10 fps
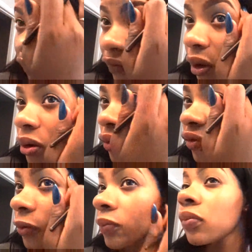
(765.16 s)
effect.
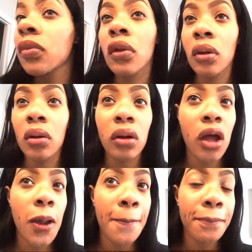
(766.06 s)

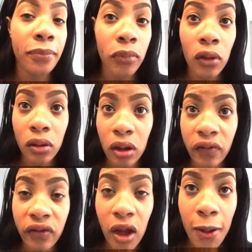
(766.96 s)
Okay,
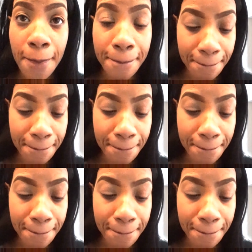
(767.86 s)
that's that.